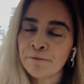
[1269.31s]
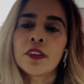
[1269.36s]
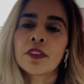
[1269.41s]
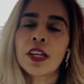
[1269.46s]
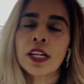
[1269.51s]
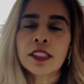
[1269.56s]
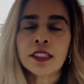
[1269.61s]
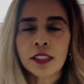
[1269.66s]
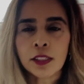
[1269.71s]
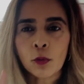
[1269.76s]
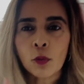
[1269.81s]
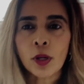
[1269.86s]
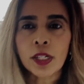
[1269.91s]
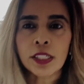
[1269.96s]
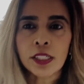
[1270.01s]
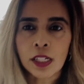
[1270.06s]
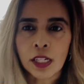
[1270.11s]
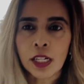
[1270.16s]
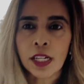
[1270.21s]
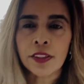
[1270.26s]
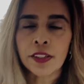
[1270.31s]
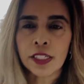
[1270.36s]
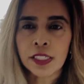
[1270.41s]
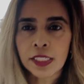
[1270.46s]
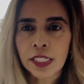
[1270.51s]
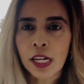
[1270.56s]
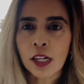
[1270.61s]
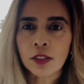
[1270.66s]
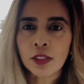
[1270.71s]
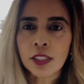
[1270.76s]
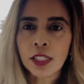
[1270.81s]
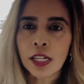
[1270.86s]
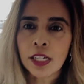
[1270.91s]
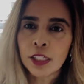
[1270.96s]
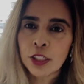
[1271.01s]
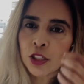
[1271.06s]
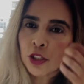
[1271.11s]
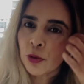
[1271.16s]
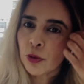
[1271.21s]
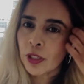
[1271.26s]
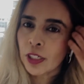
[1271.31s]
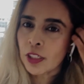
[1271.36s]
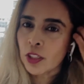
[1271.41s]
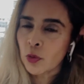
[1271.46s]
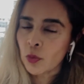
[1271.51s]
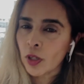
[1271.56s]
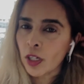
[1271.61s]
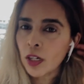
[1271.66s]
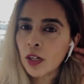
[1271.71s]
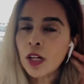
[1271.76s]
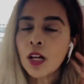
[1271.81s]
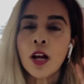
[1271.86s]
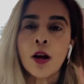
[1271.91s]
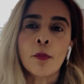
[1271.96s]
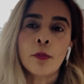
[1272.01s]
That's the one, I think, downside to it as well.